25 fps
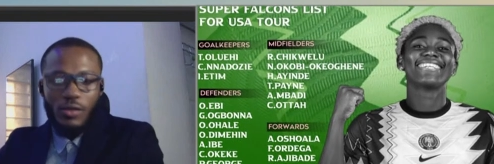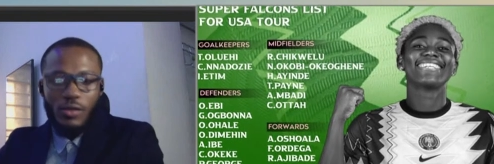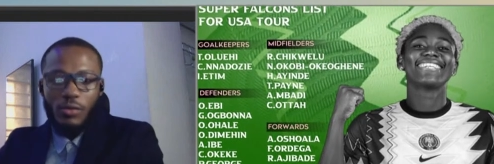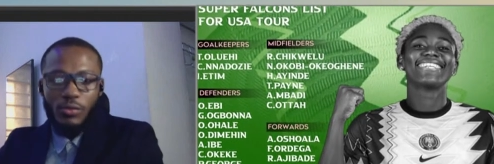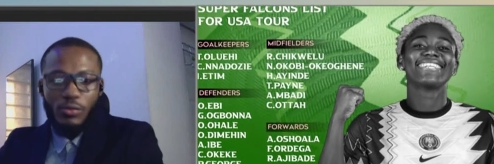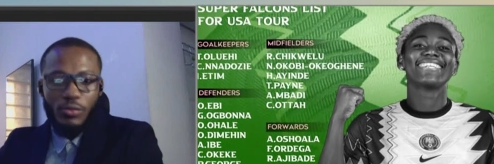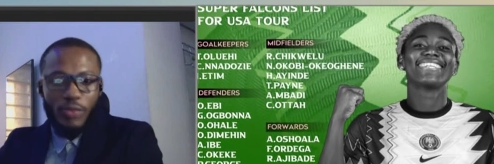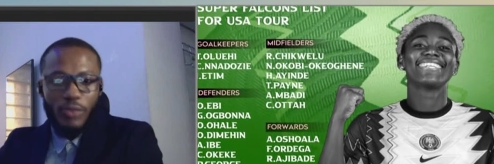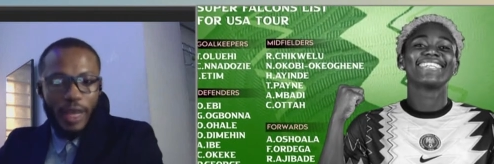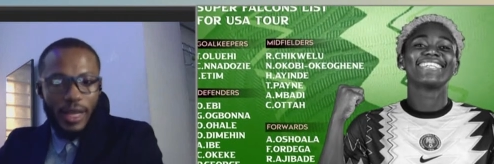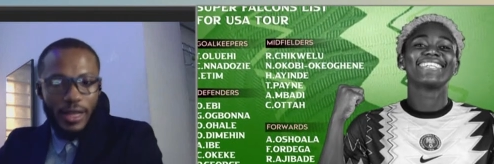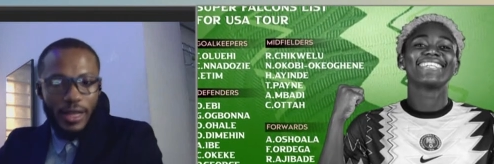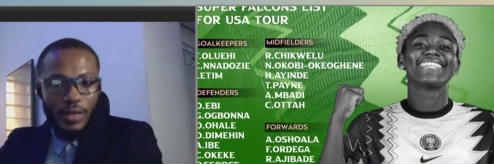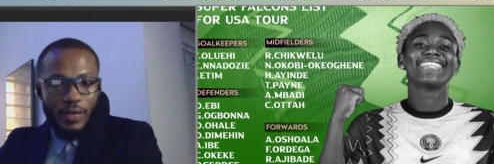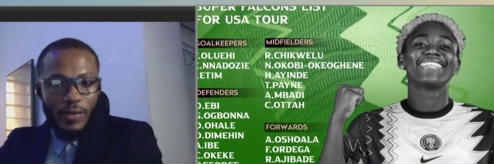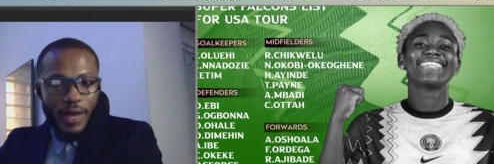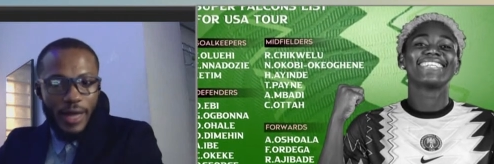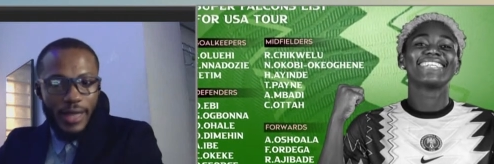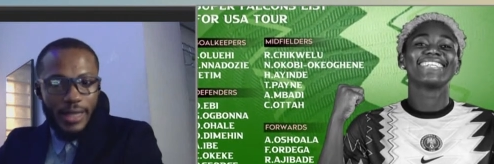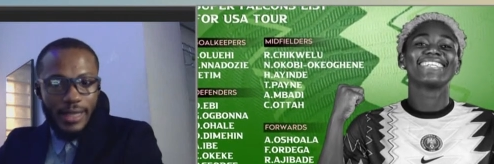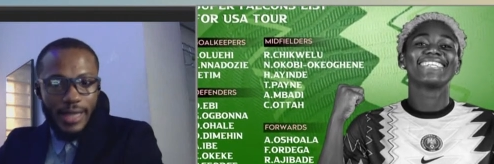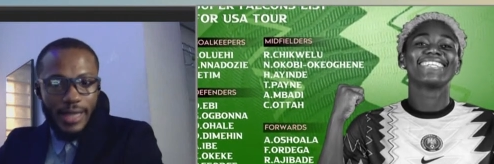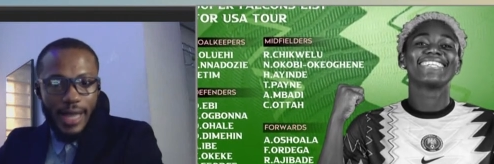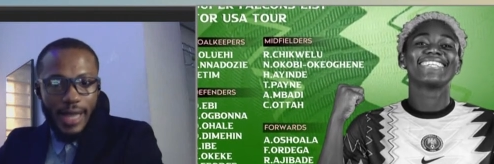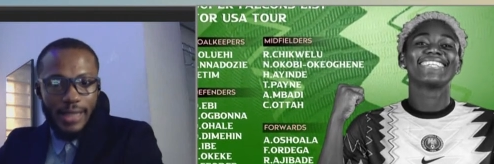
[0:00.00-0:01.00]
Speaker 1: So right, the
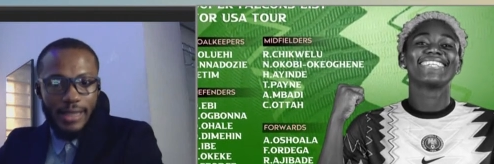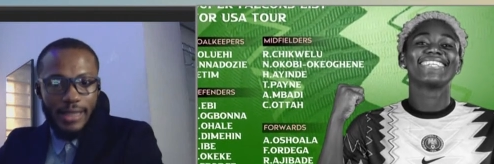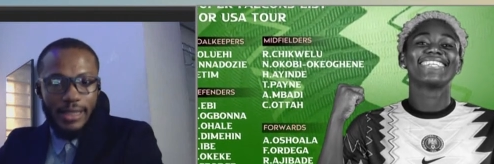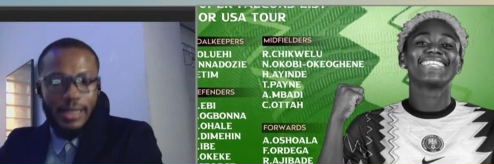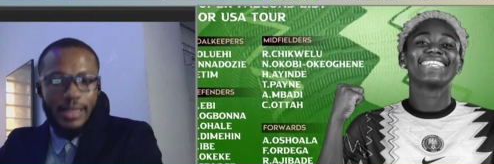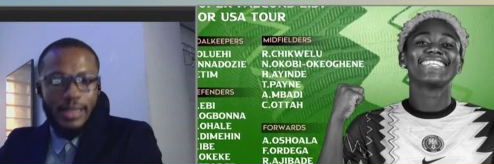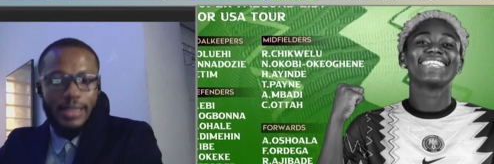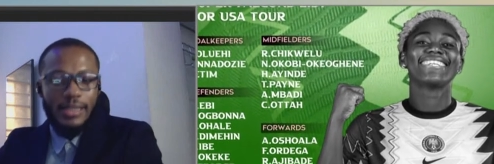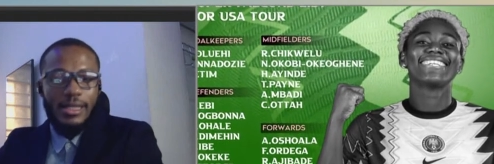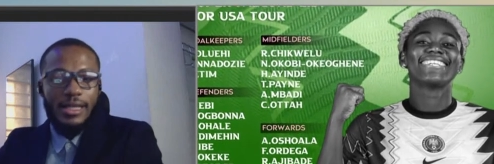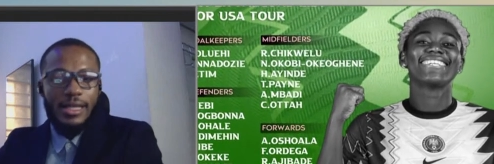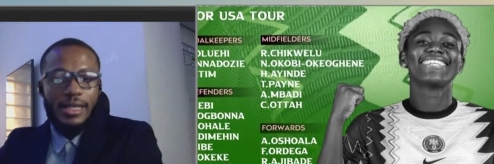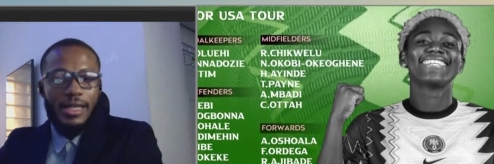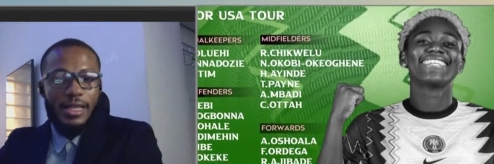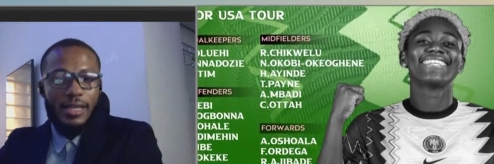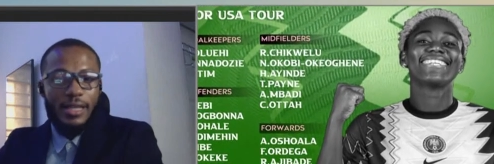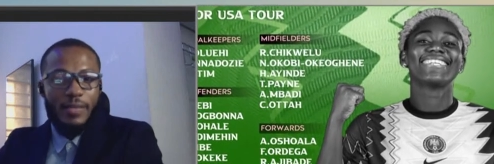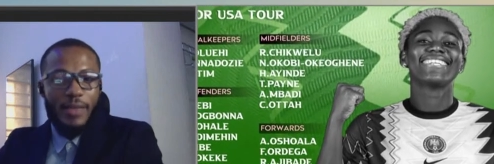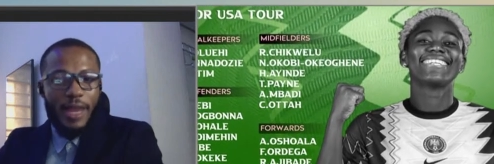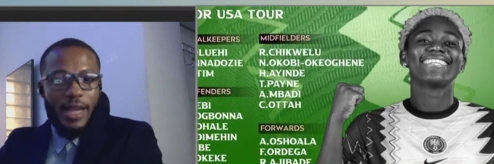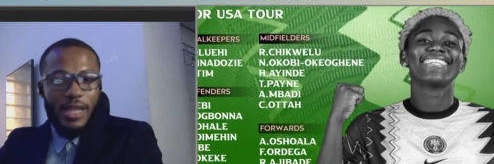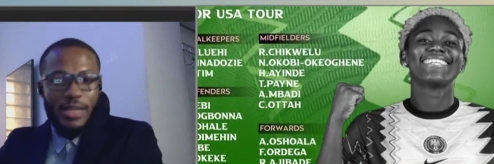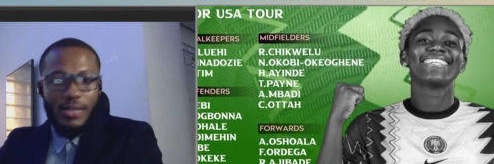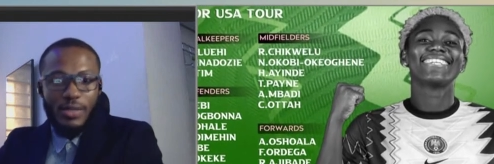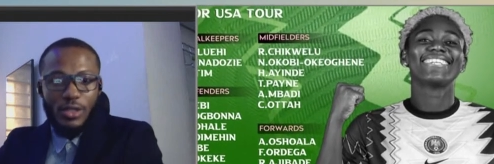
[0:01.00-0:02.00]
right taxes,
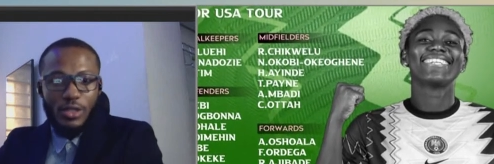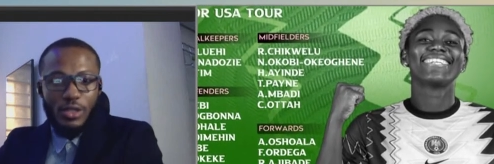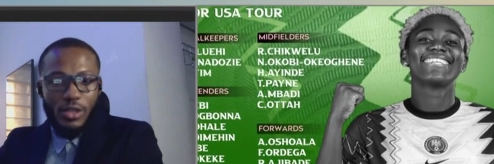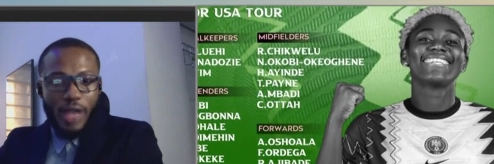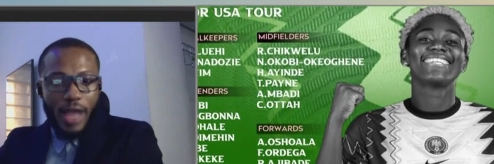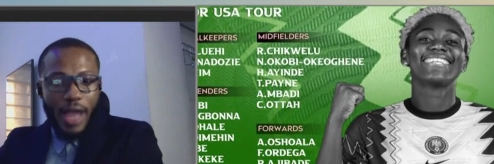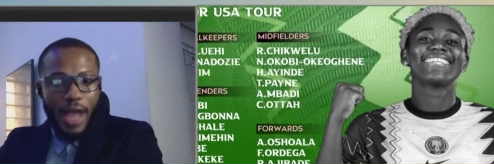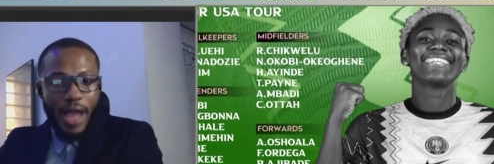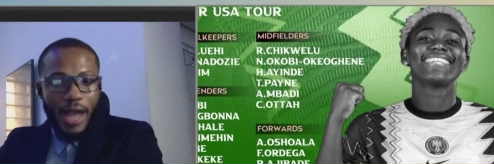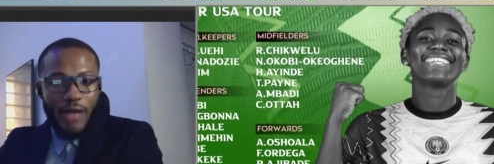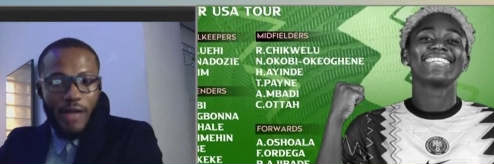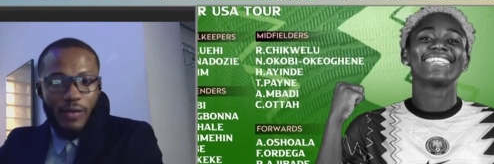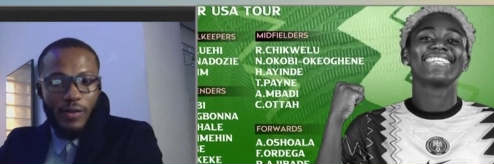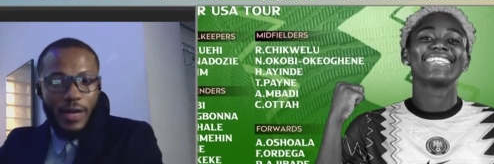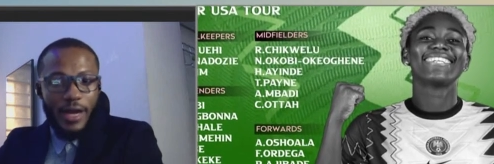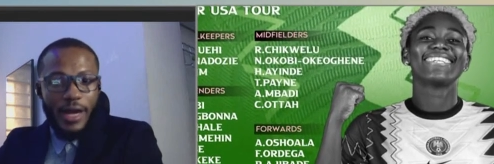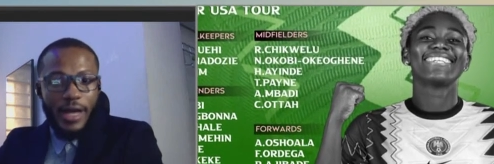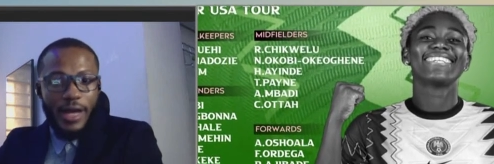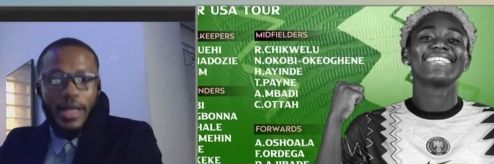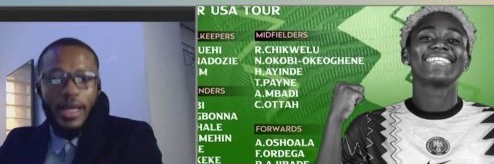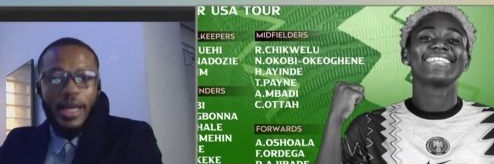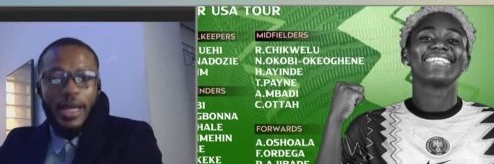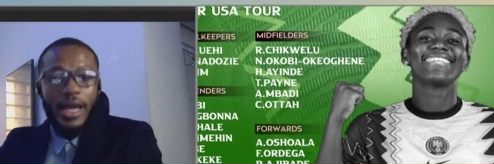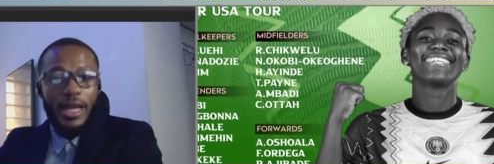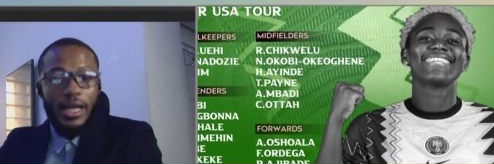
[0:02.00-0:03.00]
the management should act
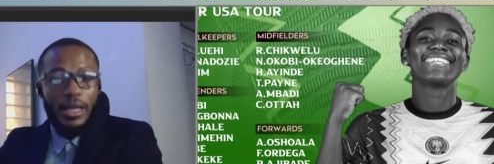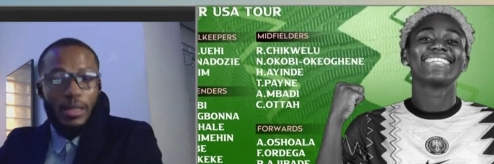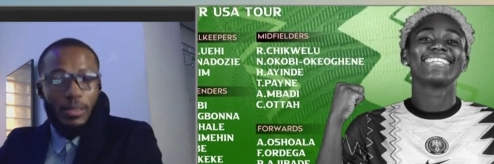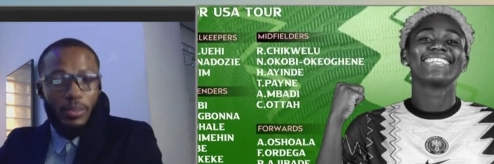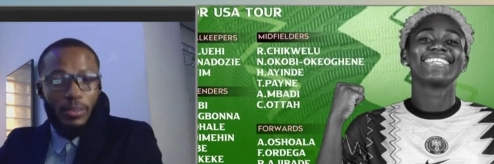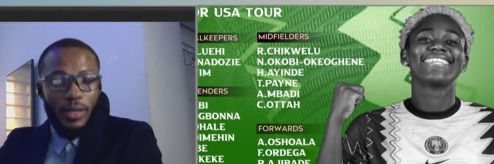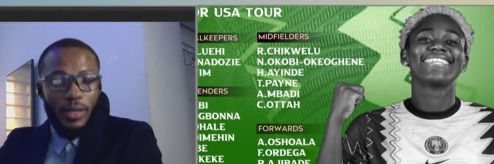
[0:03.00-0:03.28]
right, and the